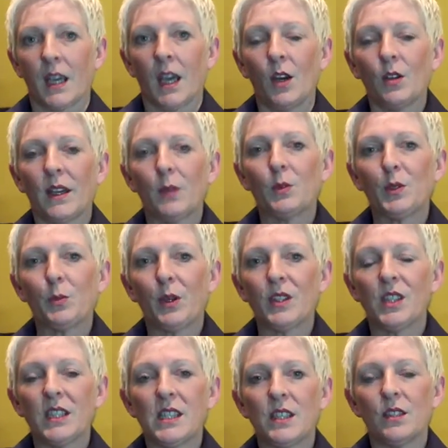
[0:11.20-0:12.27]
Okay, well the
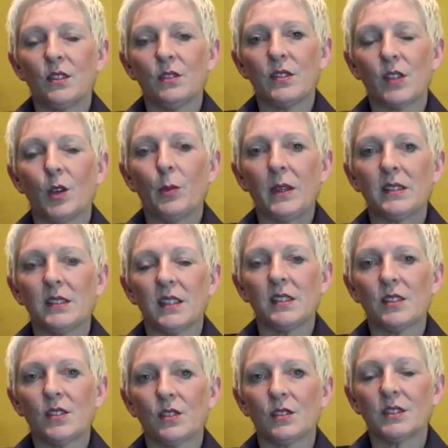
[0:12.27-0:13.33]
project to scope out the data
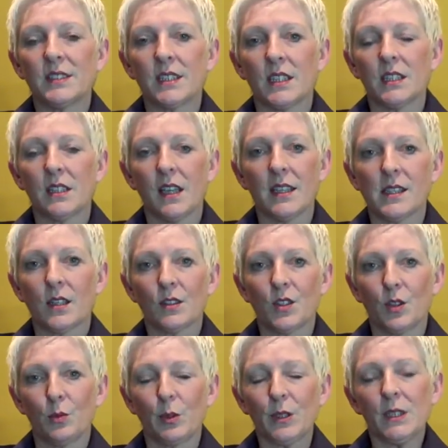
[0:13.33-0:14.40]
store started last
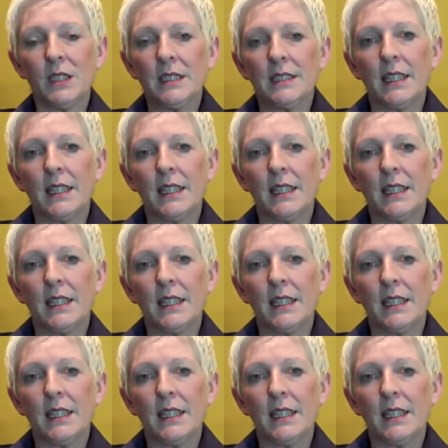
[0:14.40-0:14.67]
October